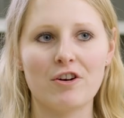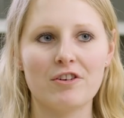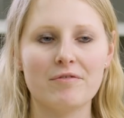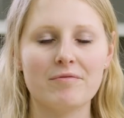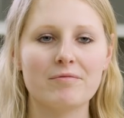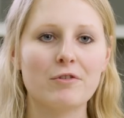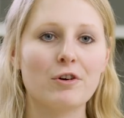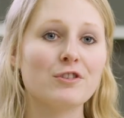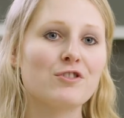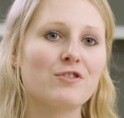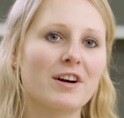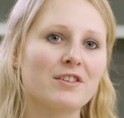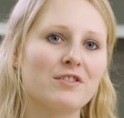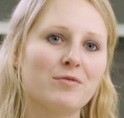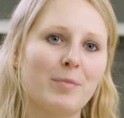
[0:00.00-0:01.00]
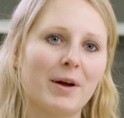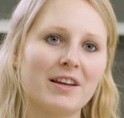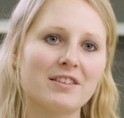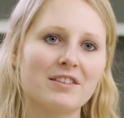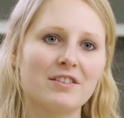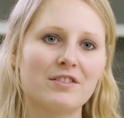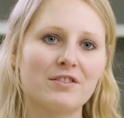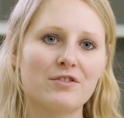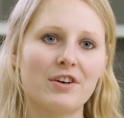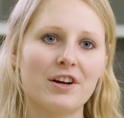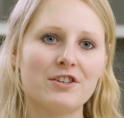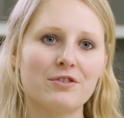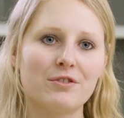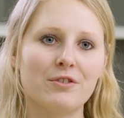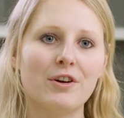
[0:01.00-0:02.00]
on a constructive basis
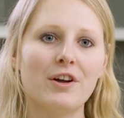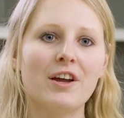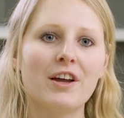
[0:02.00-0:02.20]
try to